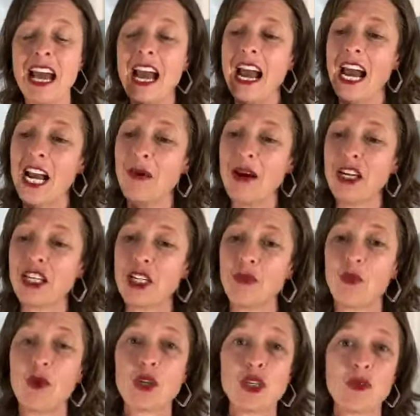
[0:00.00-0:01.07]
Anyway, she
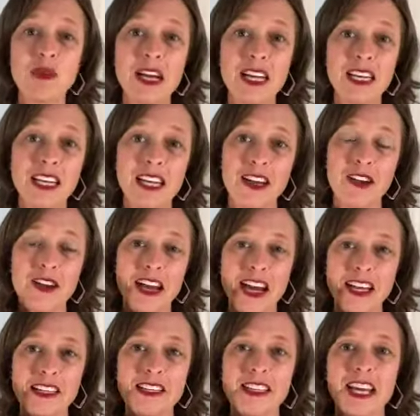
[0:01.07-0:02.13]
walks around her
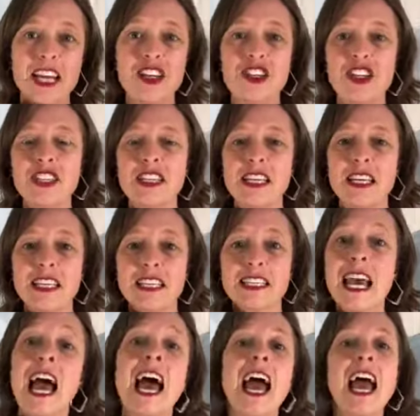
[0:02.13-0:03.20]
house and she sings,
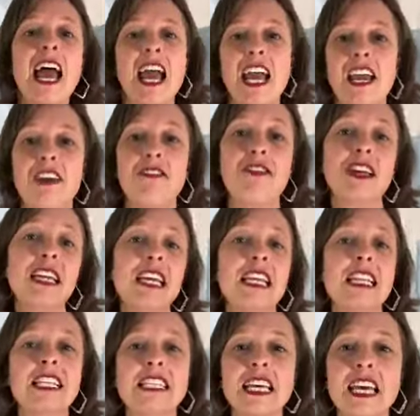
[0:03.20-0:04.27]
every little
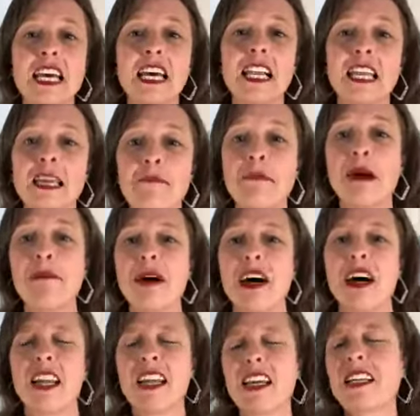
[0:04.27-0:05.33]
cell in my
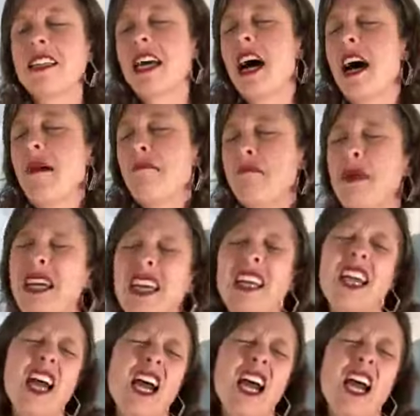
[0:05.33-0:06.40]
body is happy.
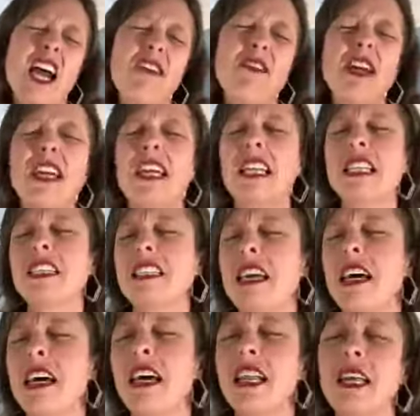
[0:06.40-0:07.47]
Every little
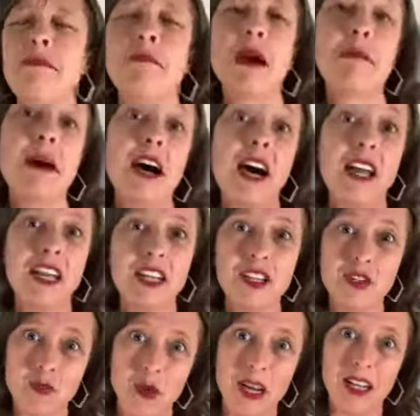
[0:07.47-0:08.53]
cell in my body
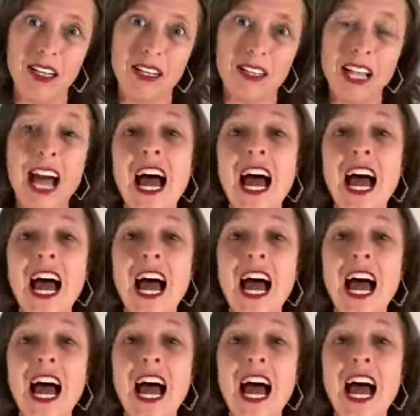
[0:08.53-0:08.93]
is well.